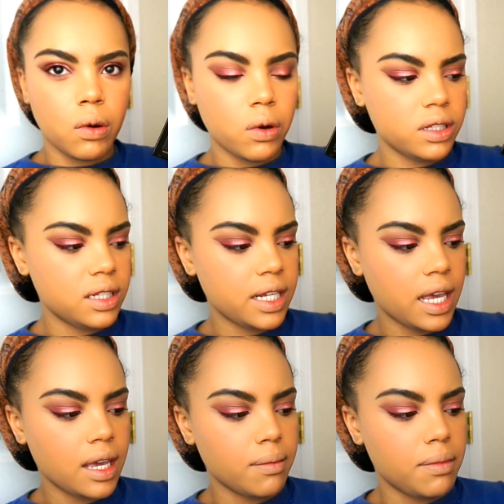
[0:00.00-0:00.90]
I'm going to
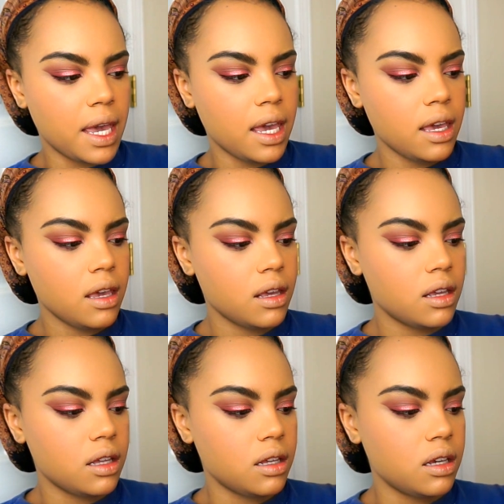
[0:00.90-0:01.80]
take Bay
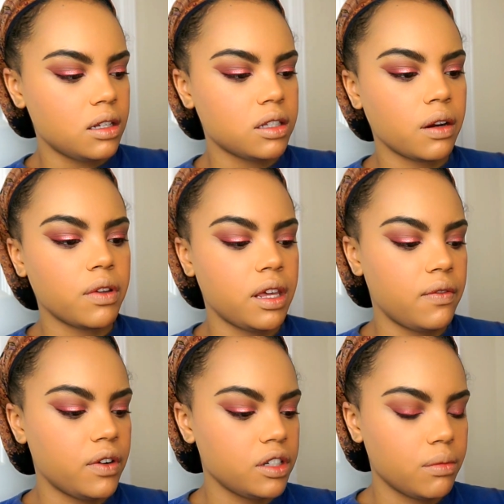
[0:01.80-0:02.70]
and start with
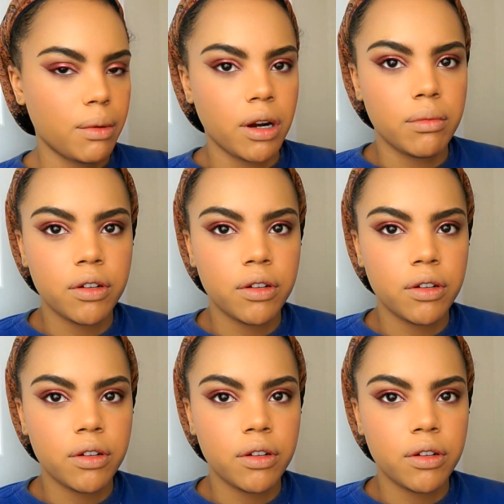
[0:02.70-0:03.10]
that first on my brow